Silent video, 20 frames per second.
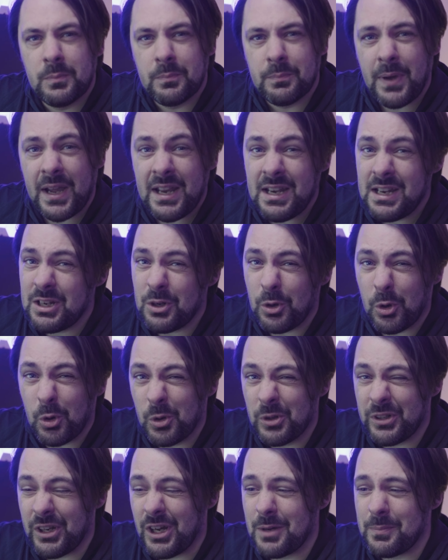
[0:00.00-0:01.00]
Painting a
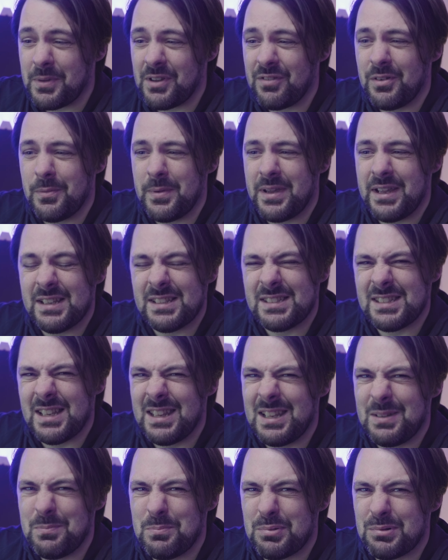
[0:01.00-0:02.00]
Horde army for me is
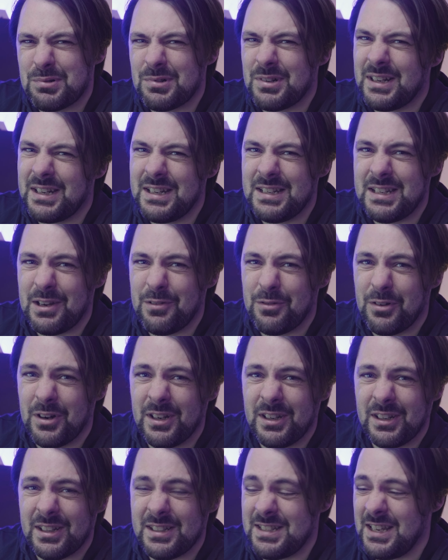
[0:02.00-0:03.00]
something pretty
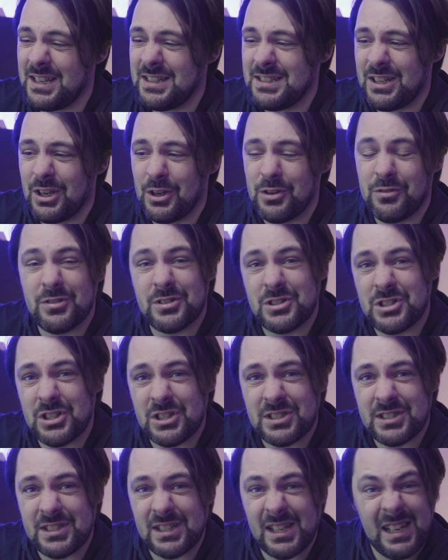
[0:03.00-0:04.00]
different. I tend to go for
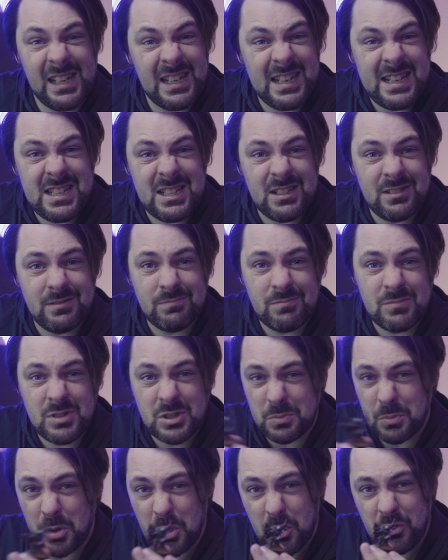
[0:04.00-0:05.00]
just elite
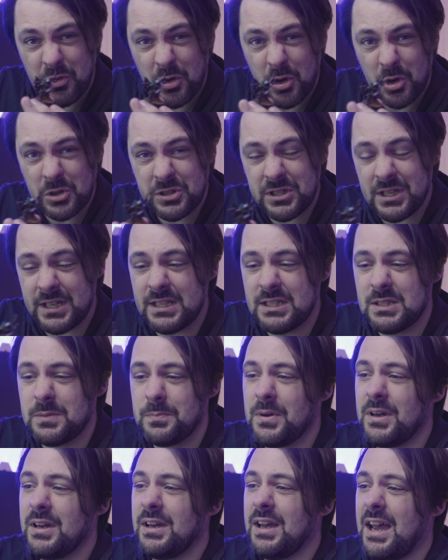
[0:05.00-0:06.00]
small forces,
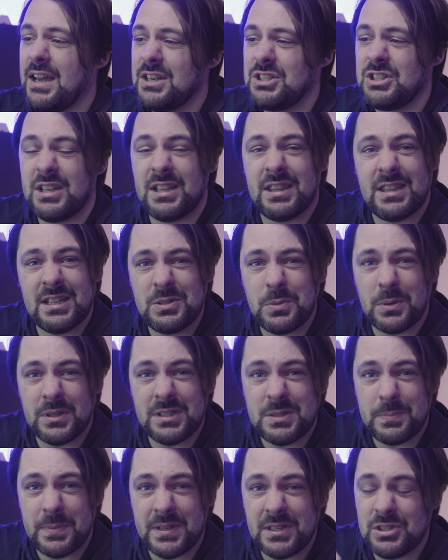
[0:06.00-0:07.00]
but actually this
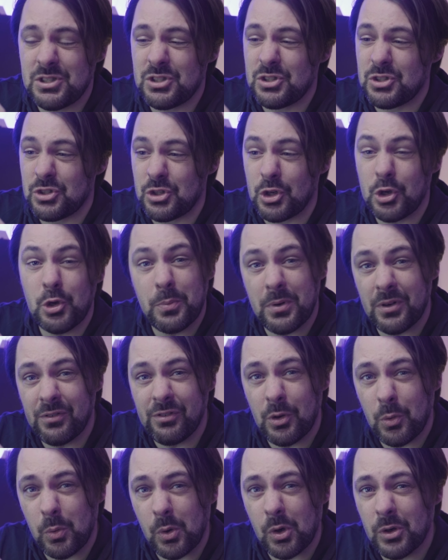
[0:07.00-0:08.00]
one's been super
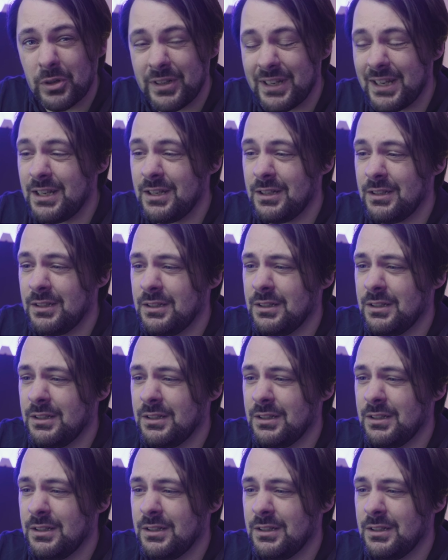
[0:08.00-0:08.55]
rewarding.